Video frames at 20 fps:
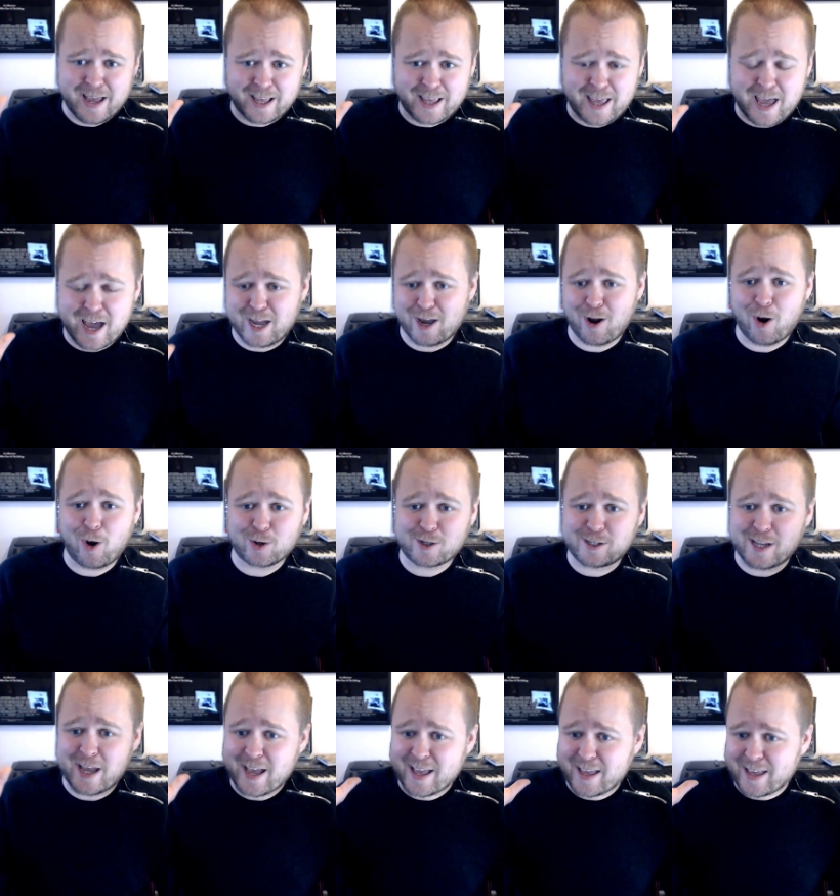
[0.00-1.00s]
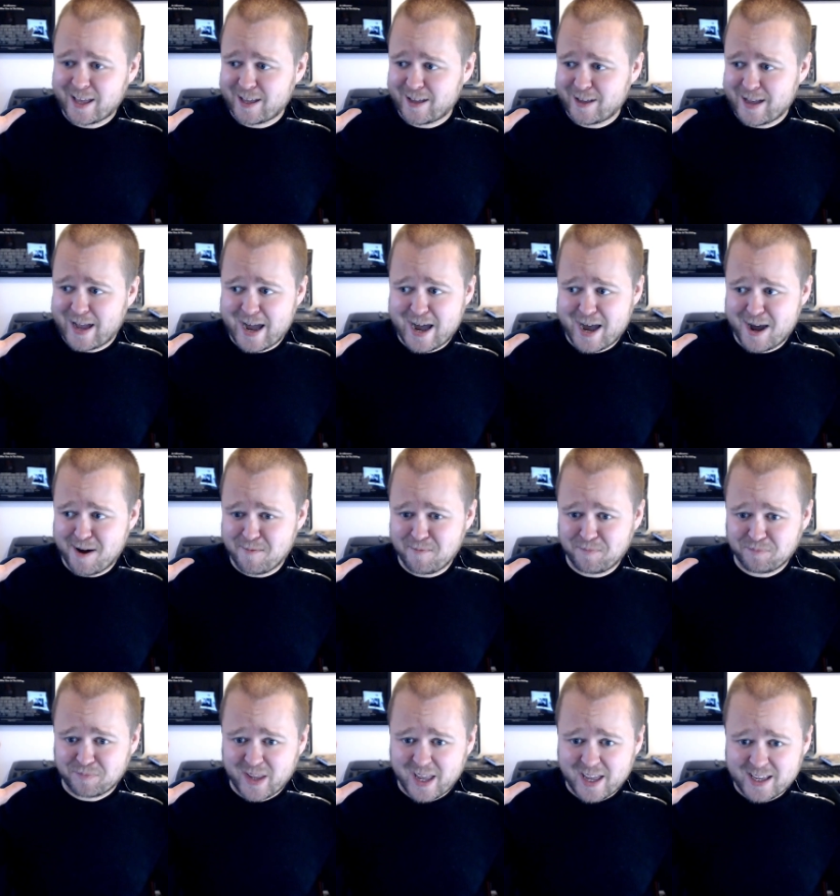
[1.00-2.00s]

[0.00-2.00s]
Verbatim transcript: chaotic, um,